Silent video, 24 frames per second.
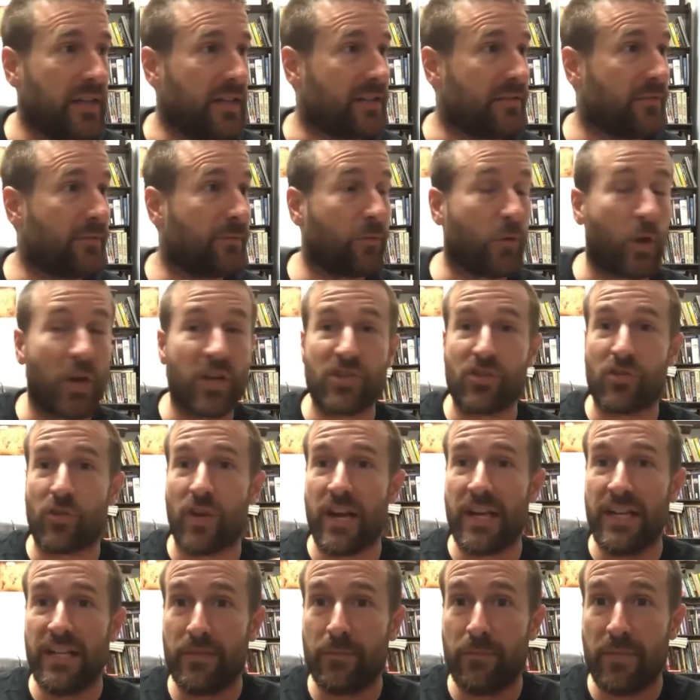It's
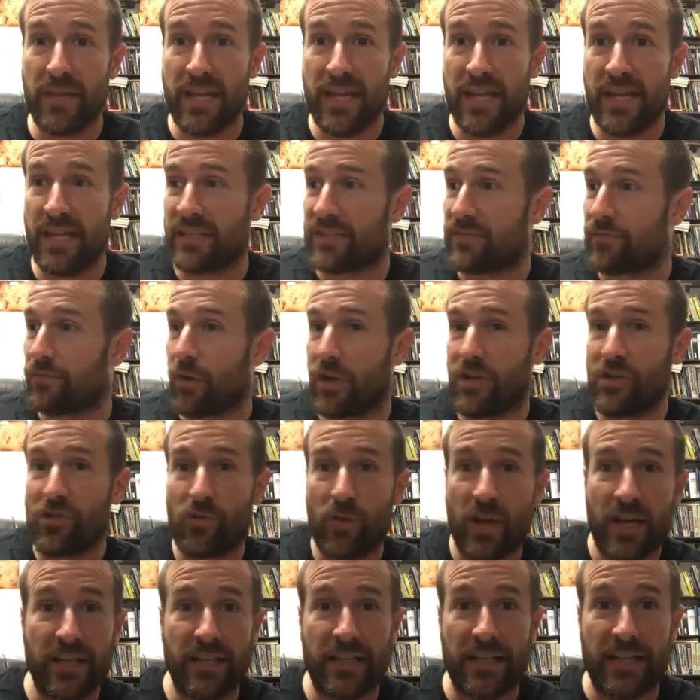frustrating to me. It's
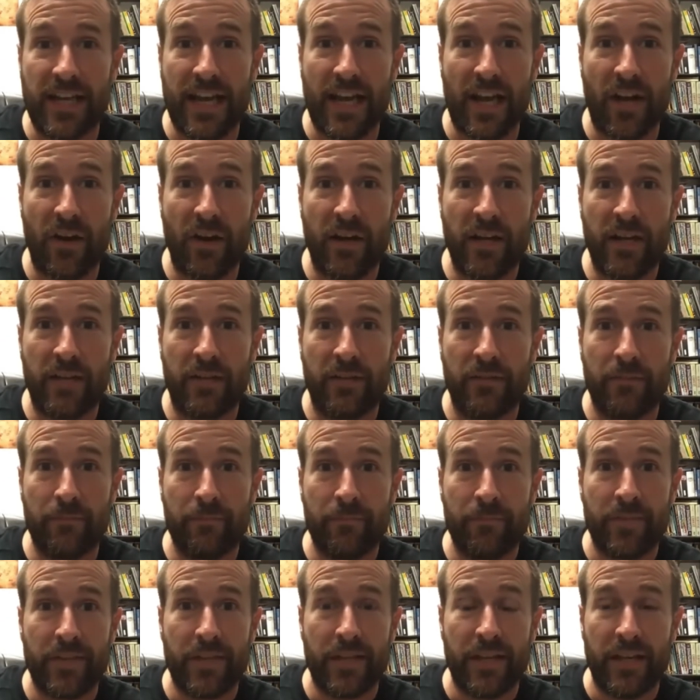frustrating to Garrett.
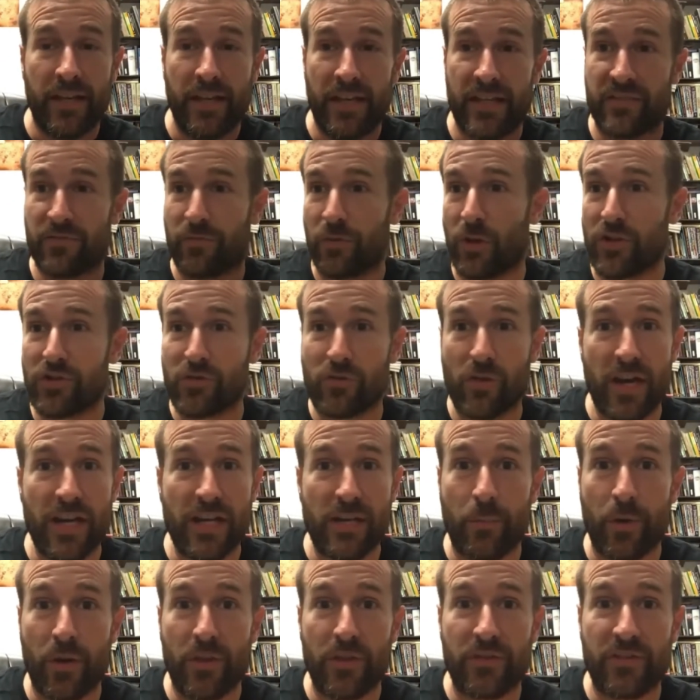It's frustrating
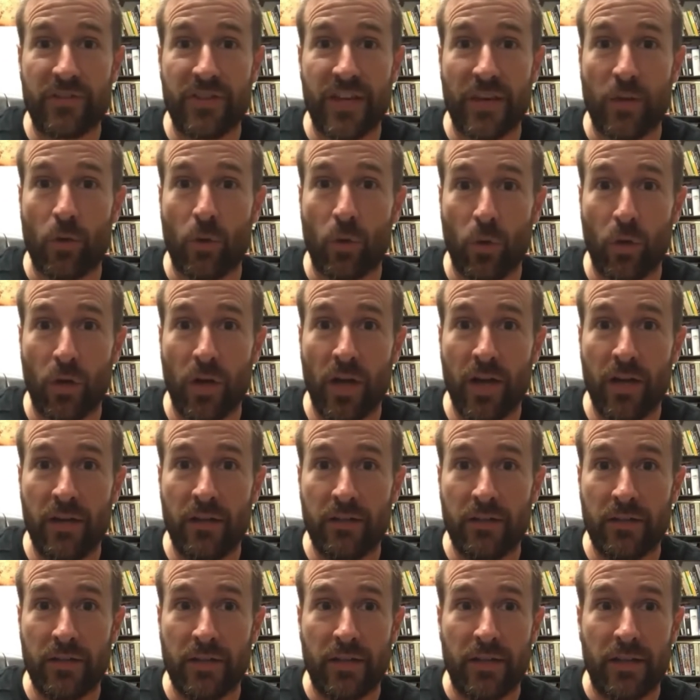to brother Segura,
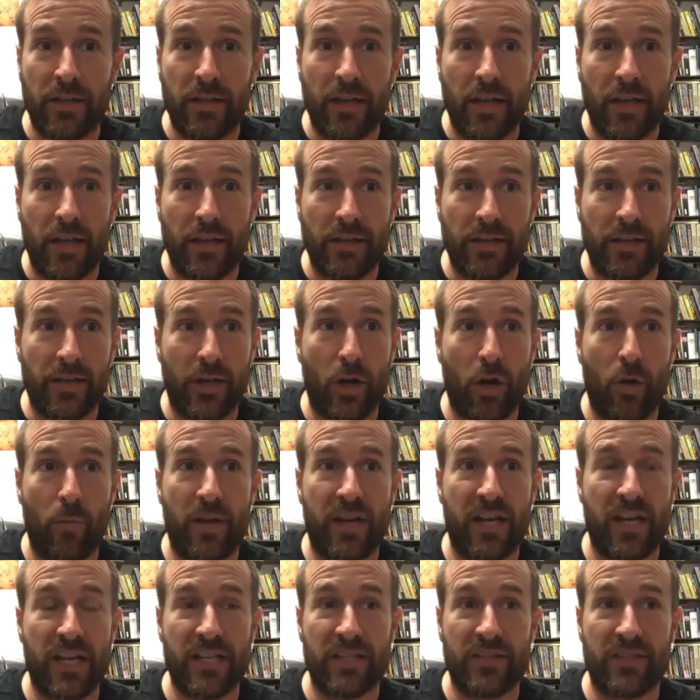
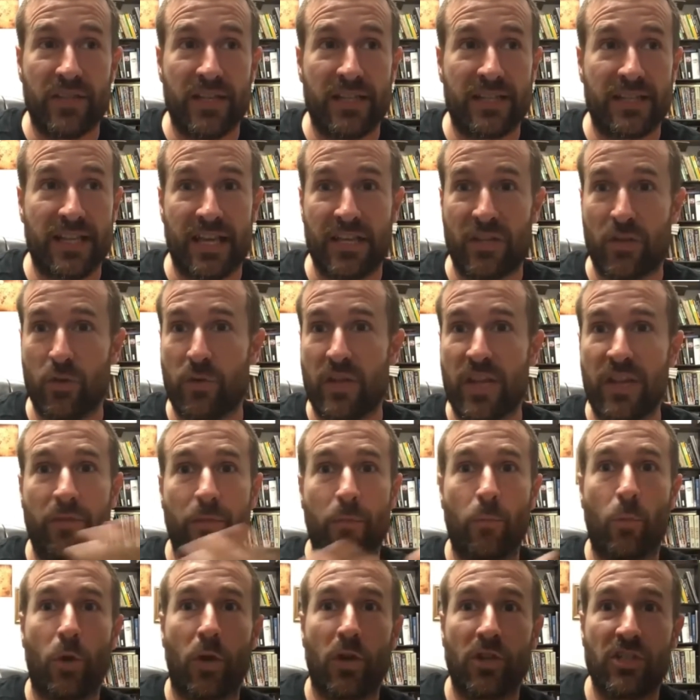because it's like you give
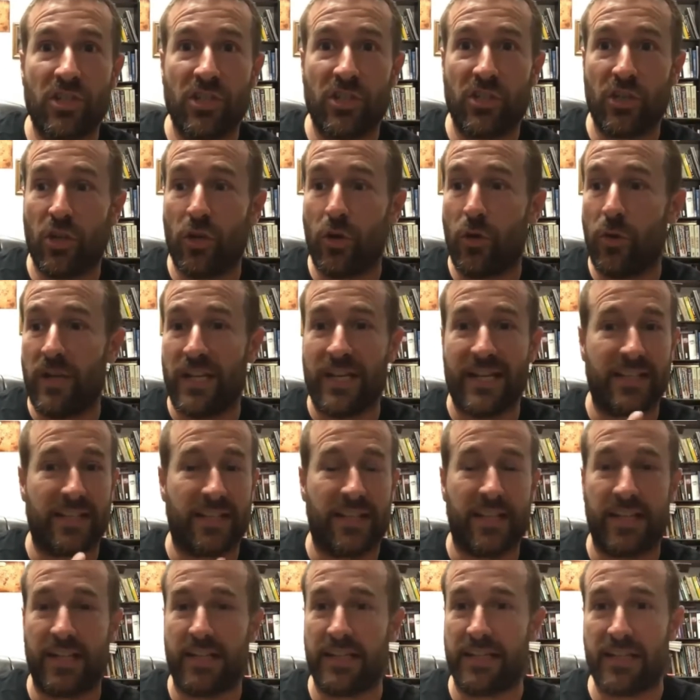him work to do, he
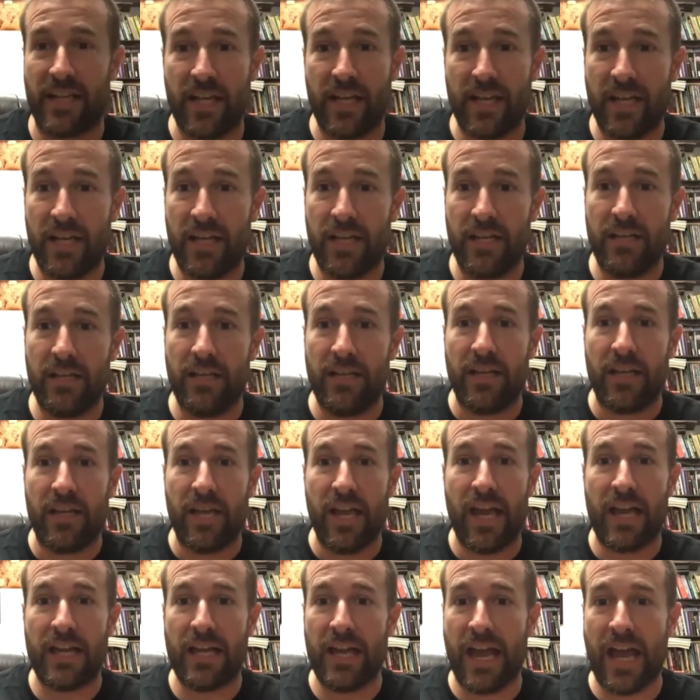doesn't get it done.
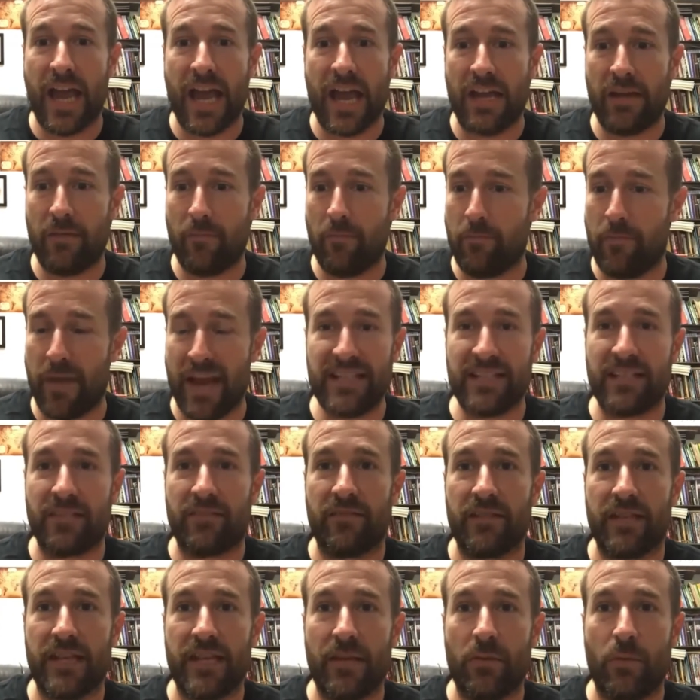And
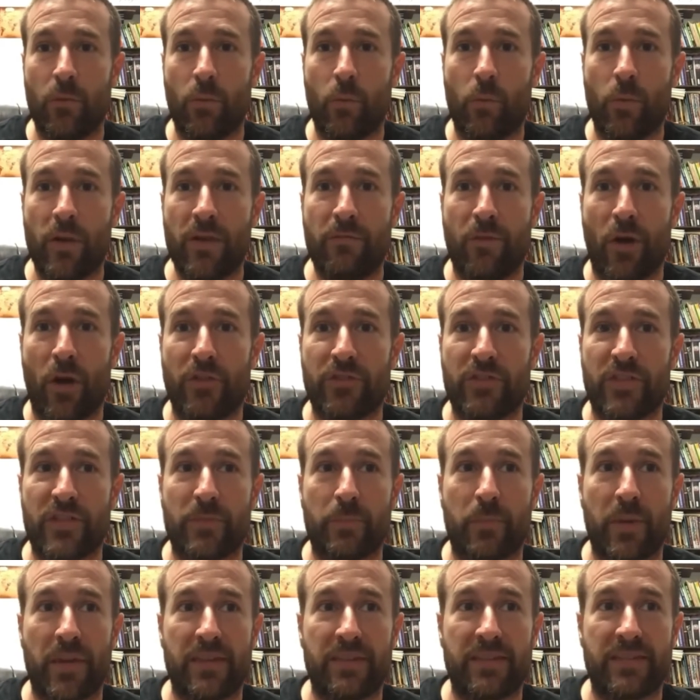basically, we've all
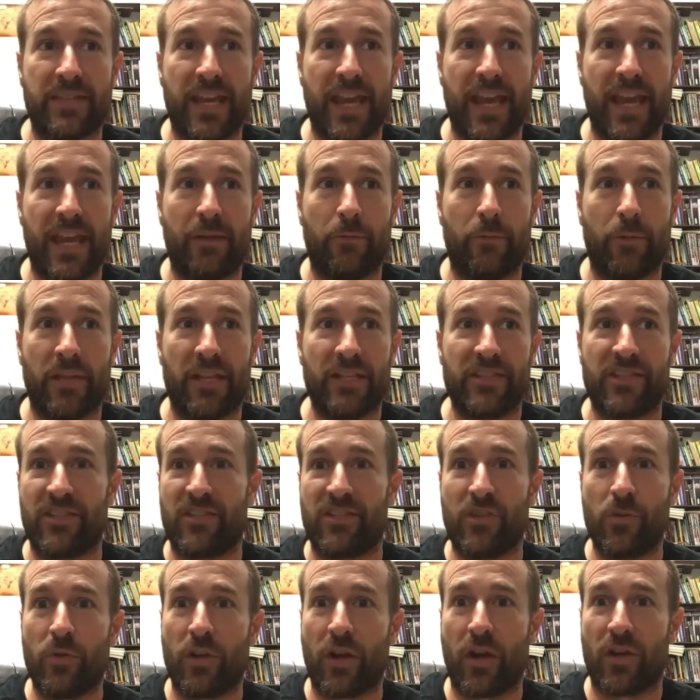just been saying, well, let's
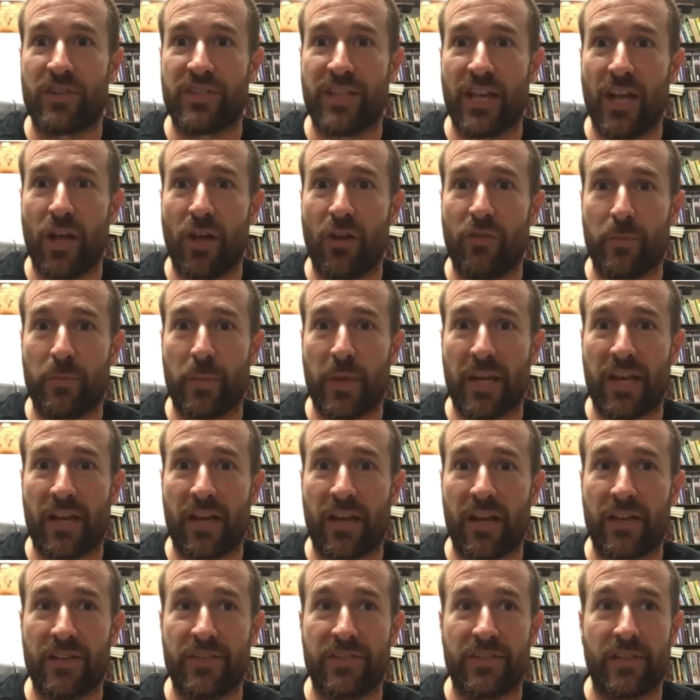just do it ourselves,
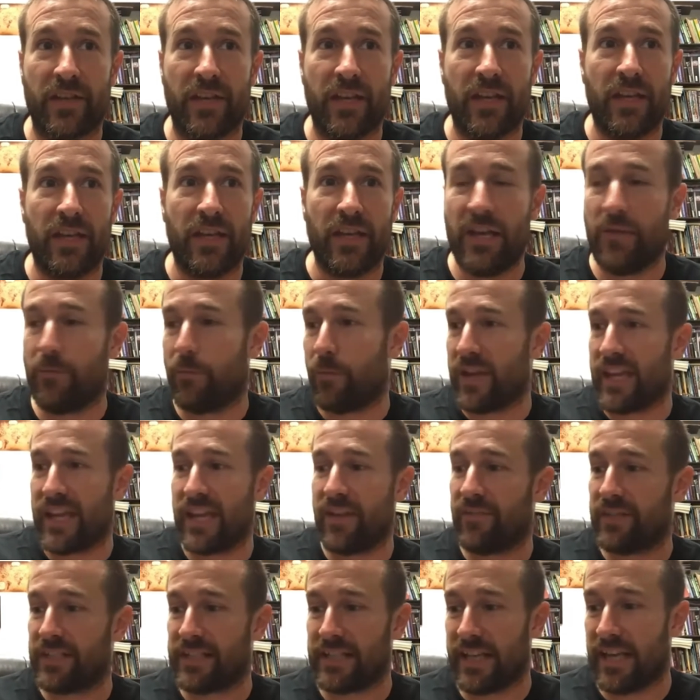because if we
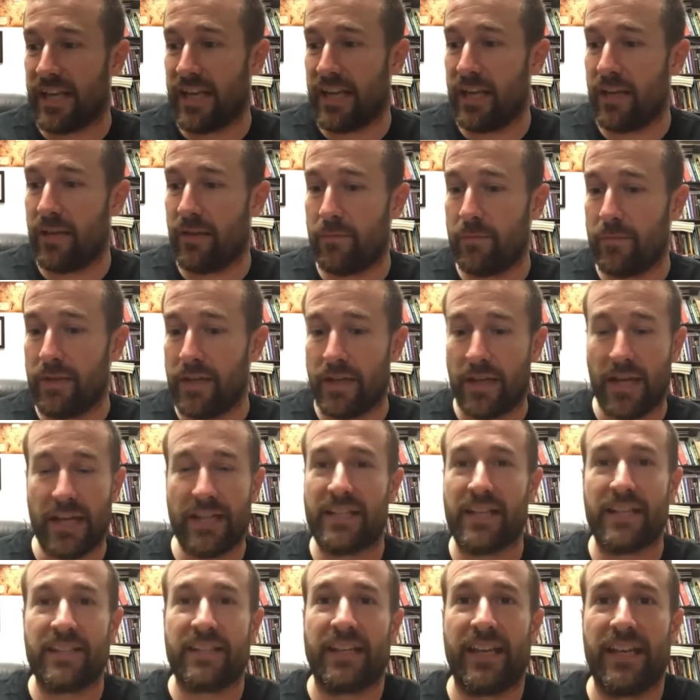give it to him,
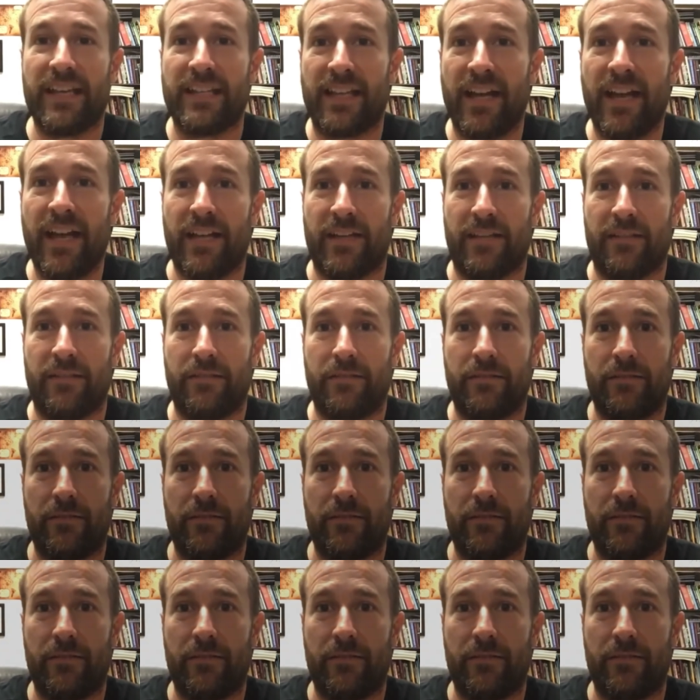it doesn't get done.